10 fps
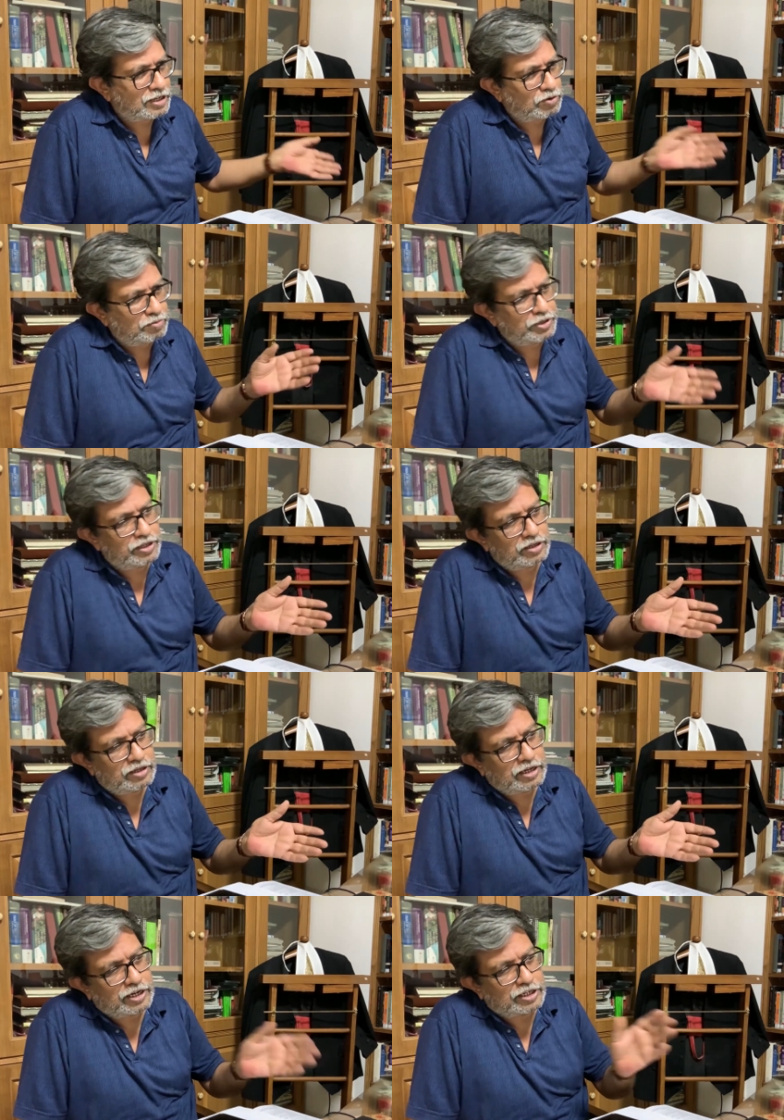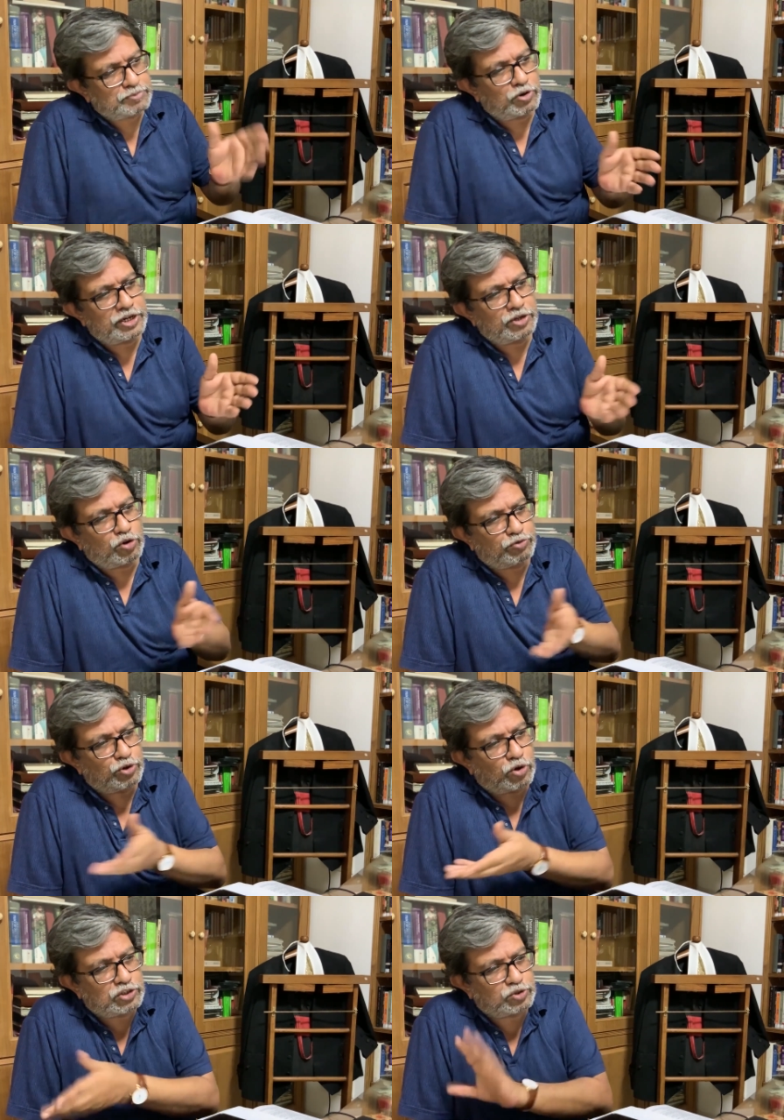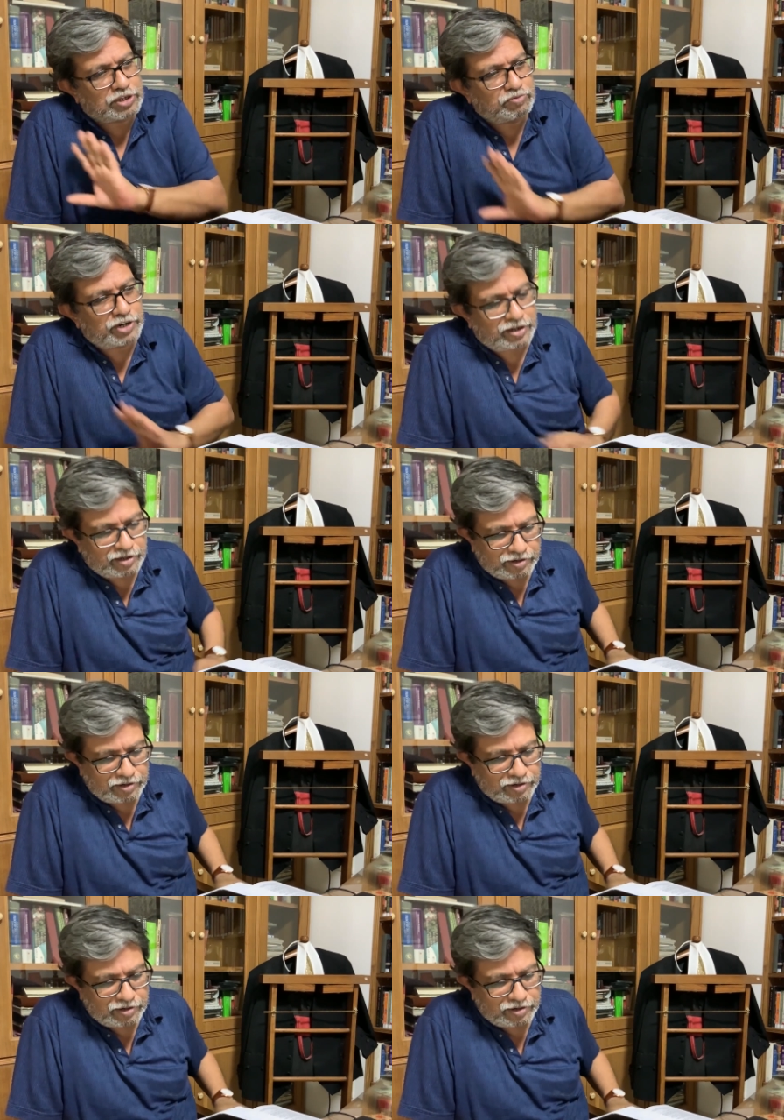there will be a corresponding wrongful loss to someone.